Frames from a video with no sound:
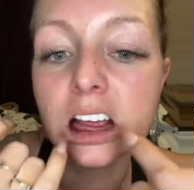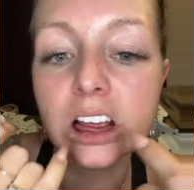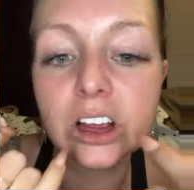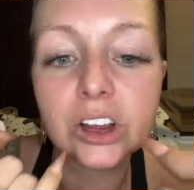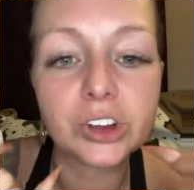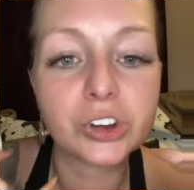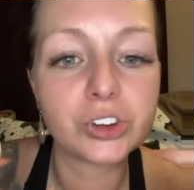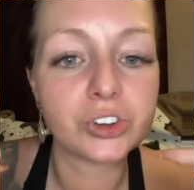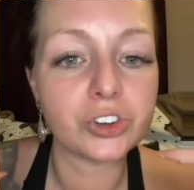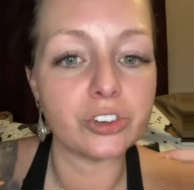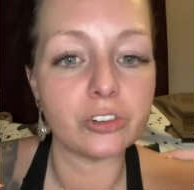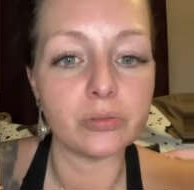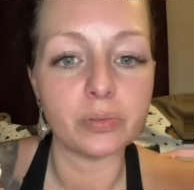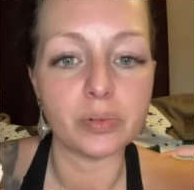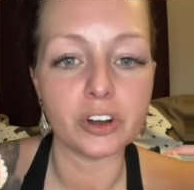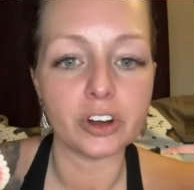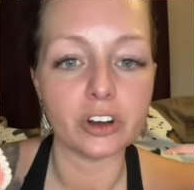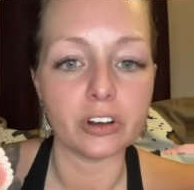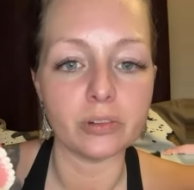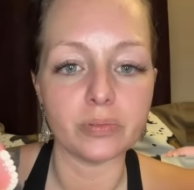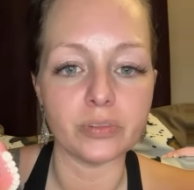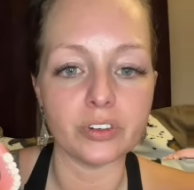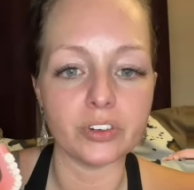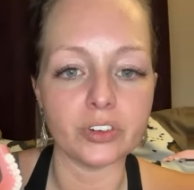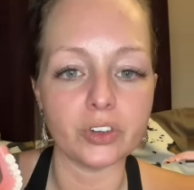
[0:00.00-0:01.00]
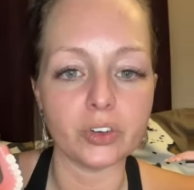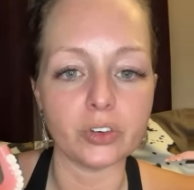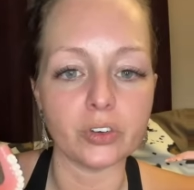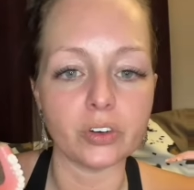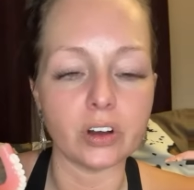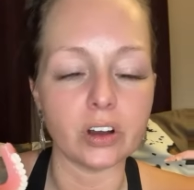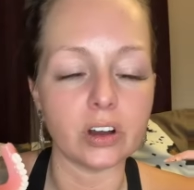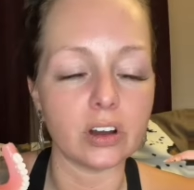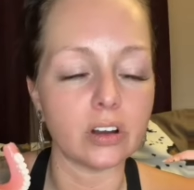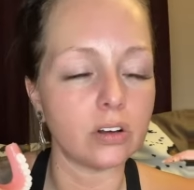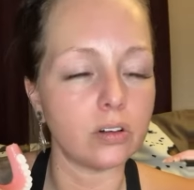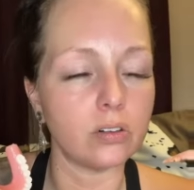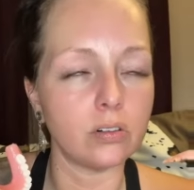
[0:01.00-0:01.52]
super duper sore.
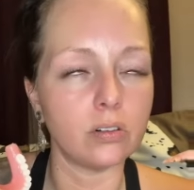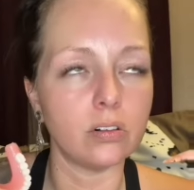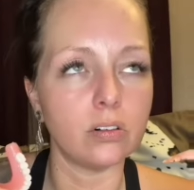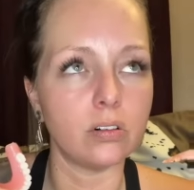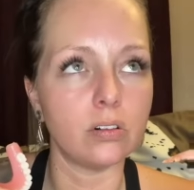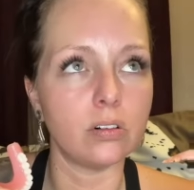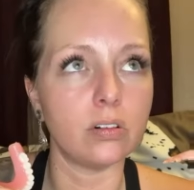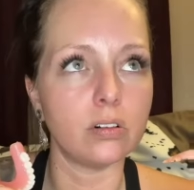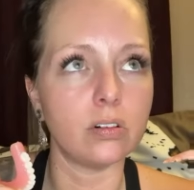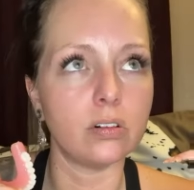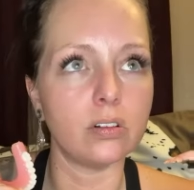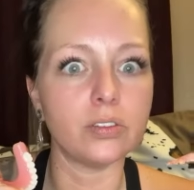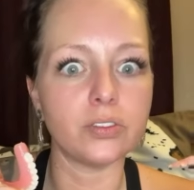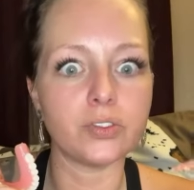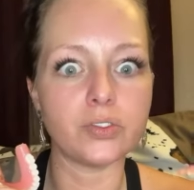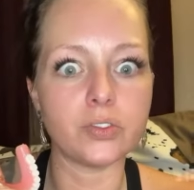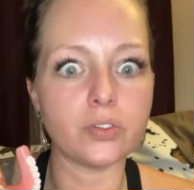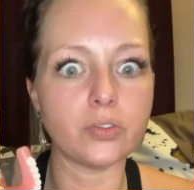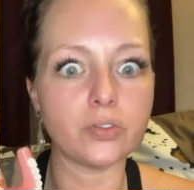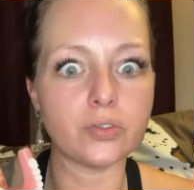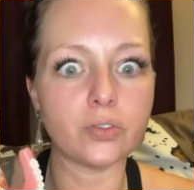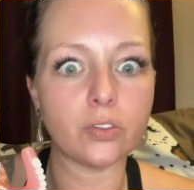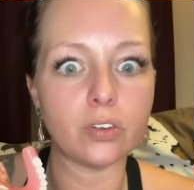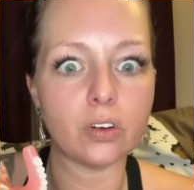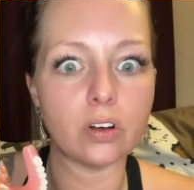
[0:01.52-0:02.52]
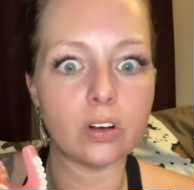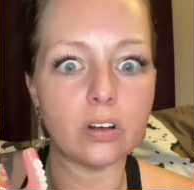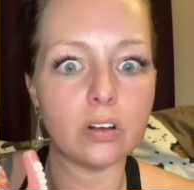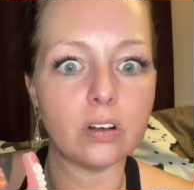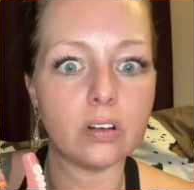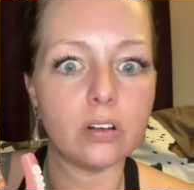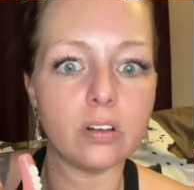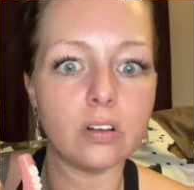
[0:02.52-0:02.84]
Oh, it's so sore.